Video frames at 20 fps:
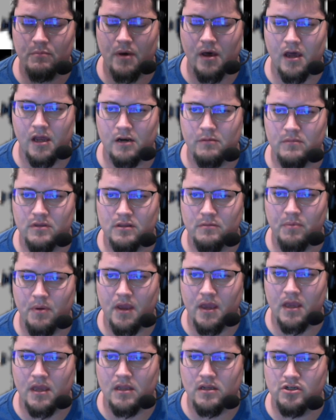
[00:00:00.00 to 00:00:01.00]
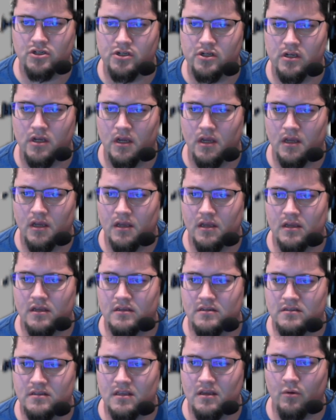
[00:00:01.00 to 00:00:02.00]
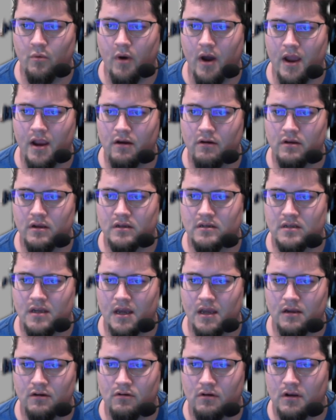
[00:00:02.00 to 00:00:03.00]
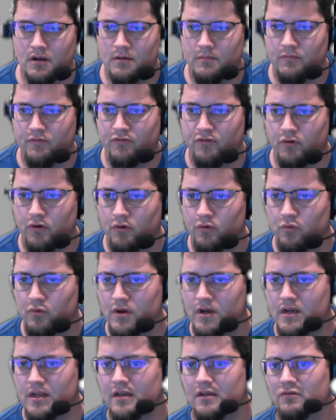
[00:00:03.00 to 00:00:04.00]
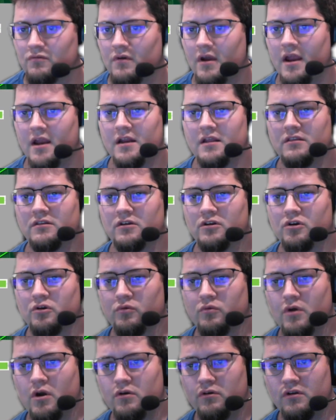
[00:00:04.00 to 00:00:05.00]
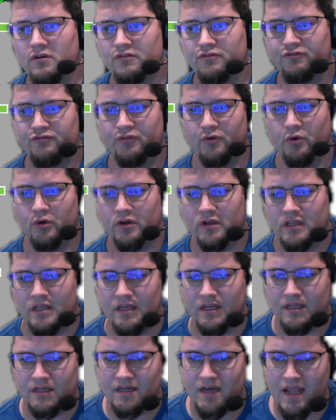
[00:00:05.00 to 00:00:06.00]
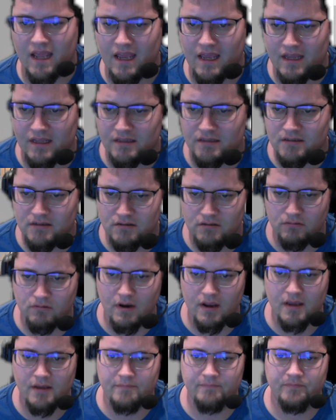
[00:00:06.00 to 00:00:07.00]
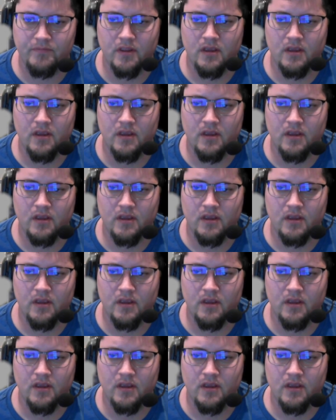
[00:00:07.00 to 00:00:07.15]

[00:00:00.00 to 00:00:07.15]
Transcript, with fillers: bottom of the page is the wiring diagram for reading and writing the Corona 4 gig NANDs, right?